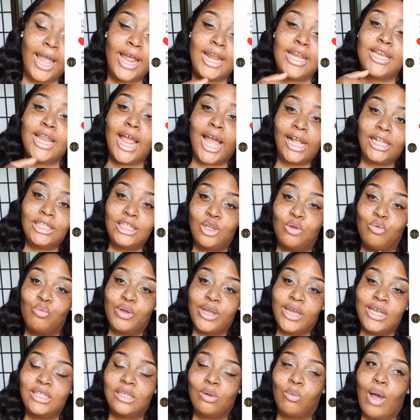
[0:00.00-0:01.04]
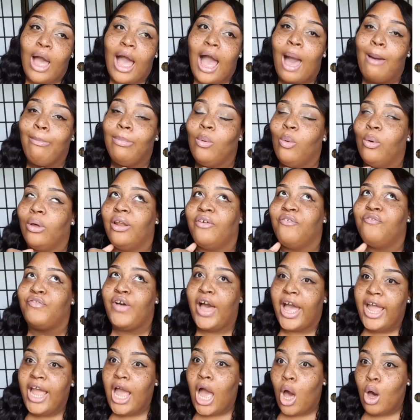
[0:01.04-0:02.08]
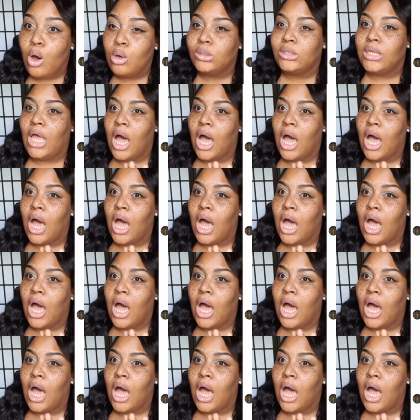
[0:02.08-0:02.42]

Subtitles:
and that's the reason why I be wanting to fight hoes